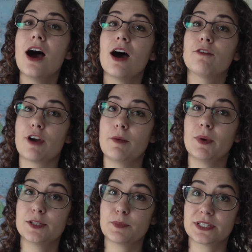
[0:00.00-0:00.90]
frame
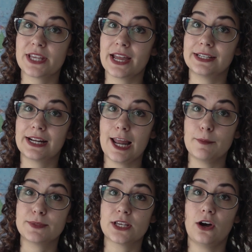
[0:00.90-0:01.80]
rates per second
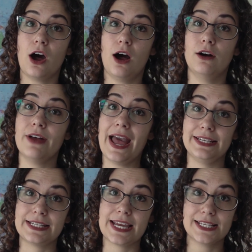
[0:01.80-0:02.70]
clips of
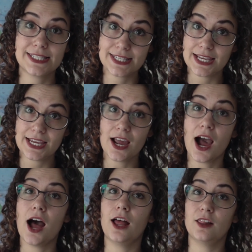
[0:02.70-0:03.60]
NTSC
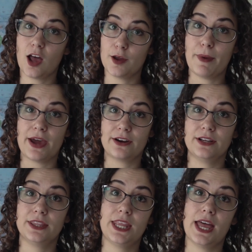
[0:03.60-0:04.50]
a lot better
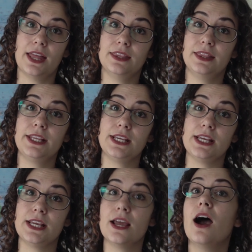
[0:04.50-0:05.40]
than
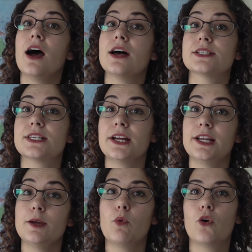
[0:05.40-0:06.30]
the
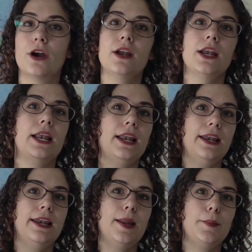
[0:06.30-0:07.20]
slightly more
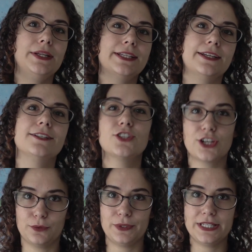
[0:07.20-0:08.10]
limited,
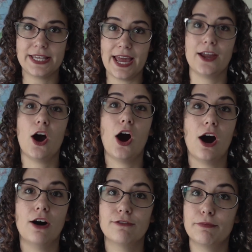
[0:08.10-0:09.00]
shall we say,
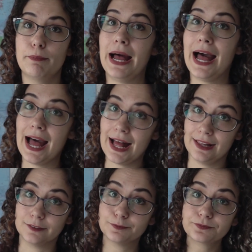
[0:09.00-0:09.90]
of PAL.